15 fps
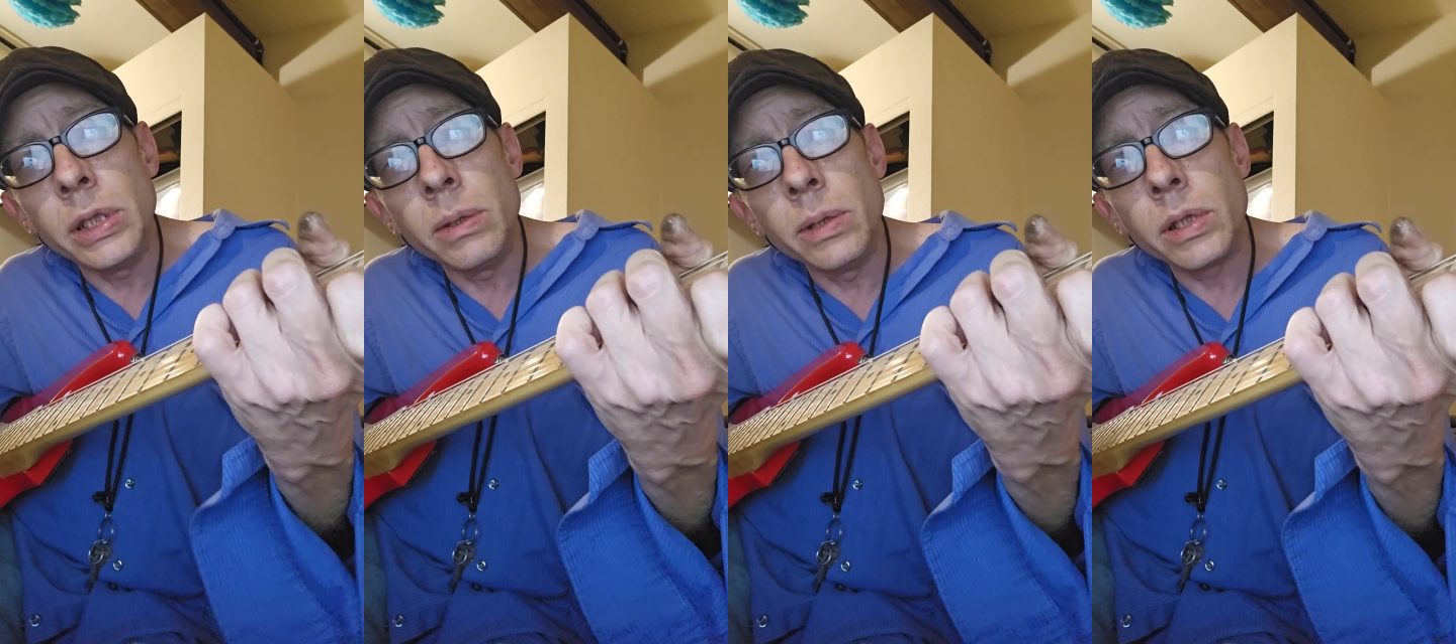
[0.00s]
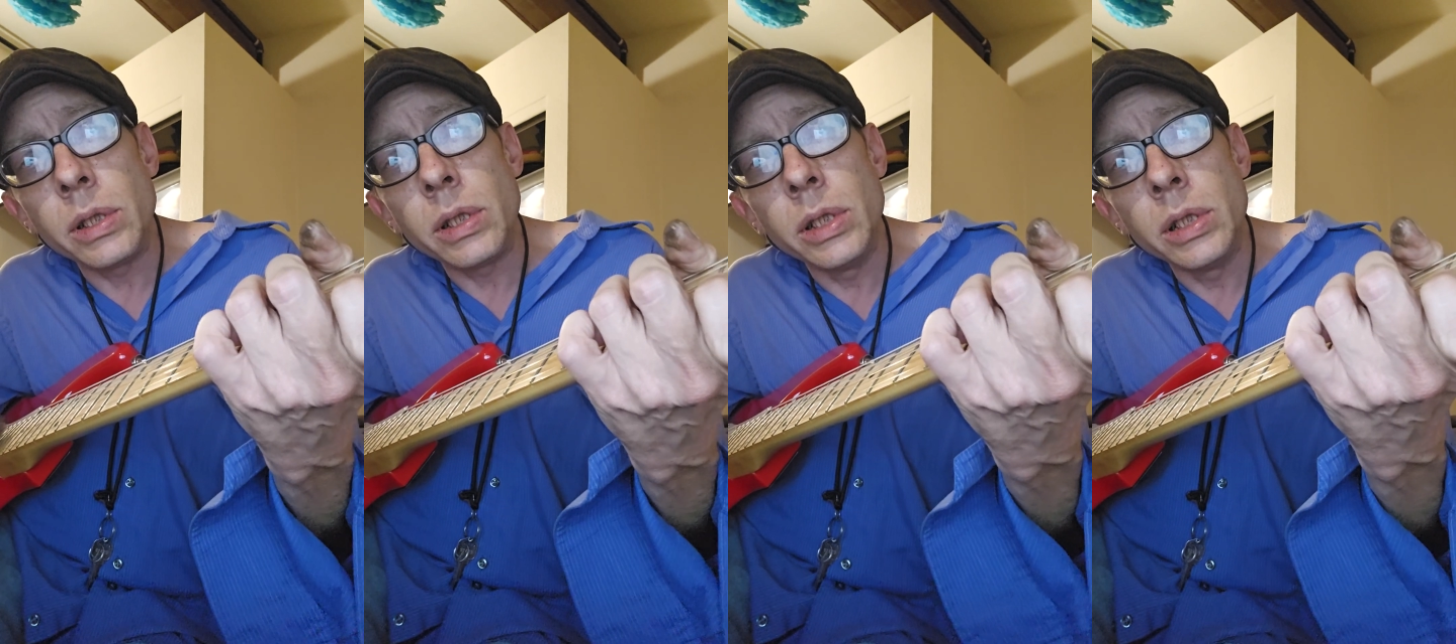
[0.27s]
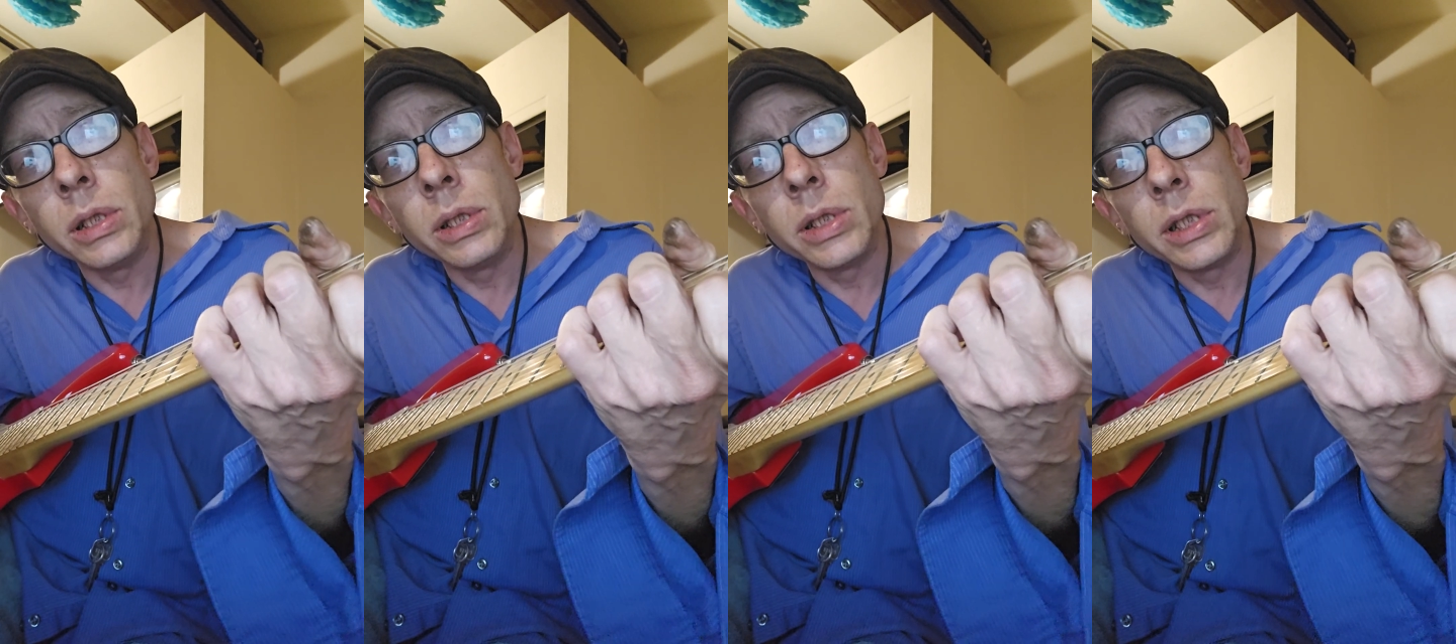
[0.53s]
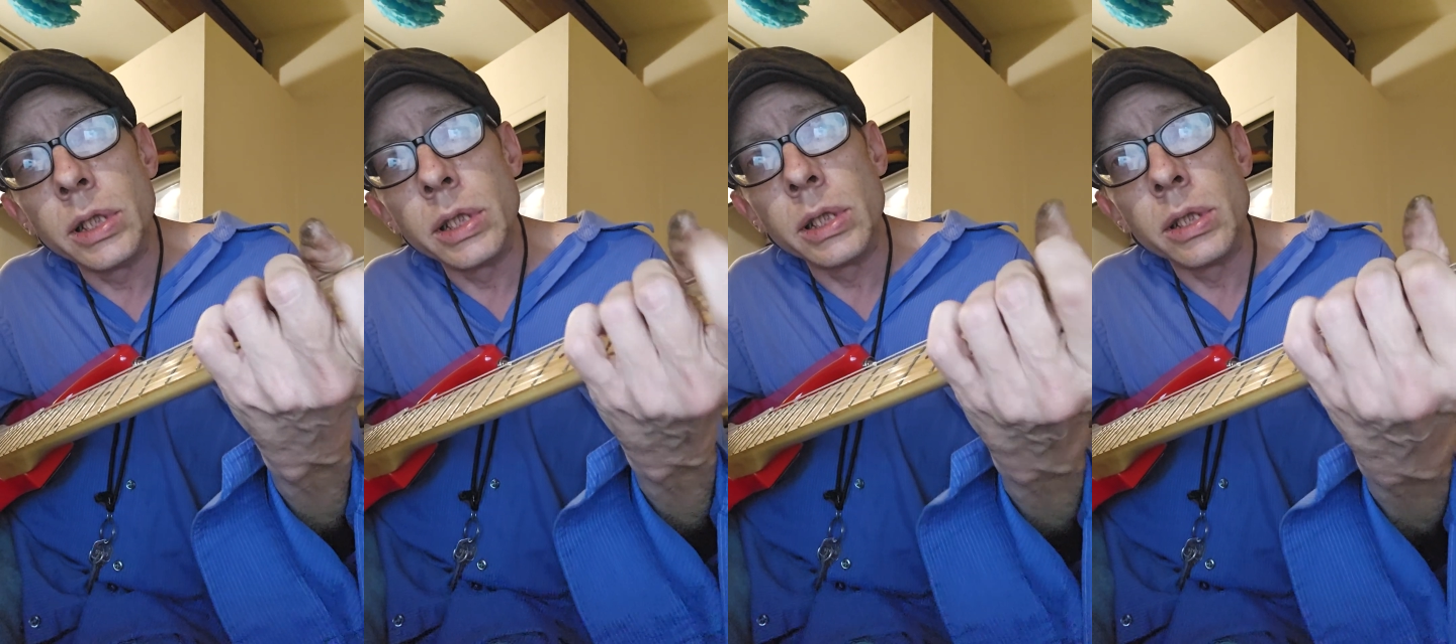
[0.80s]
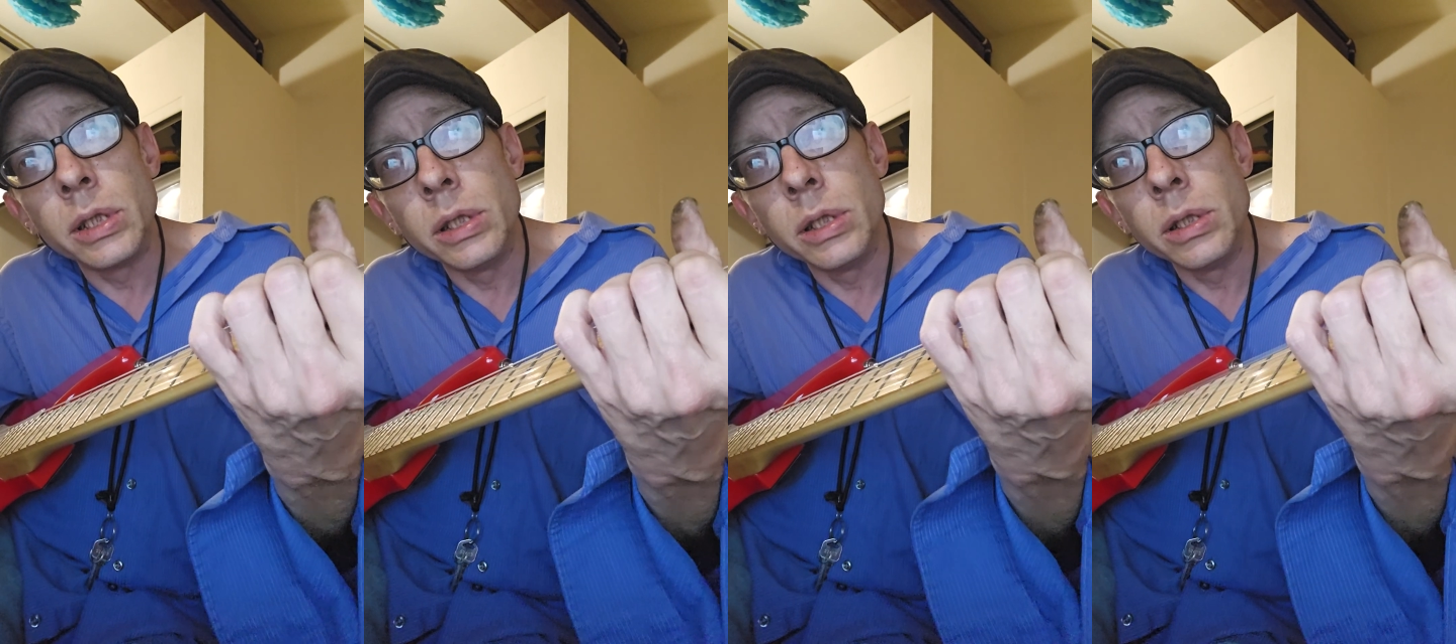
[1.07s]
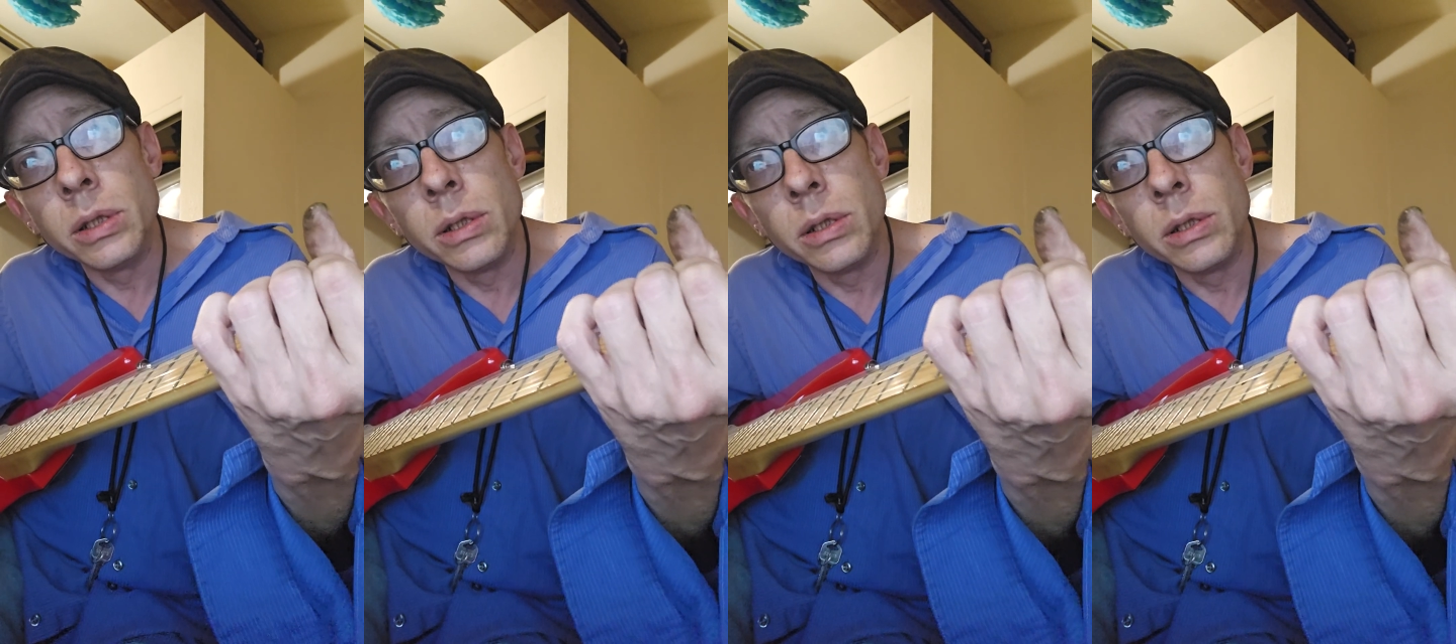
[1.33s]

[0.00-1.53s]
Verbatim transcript: with you, you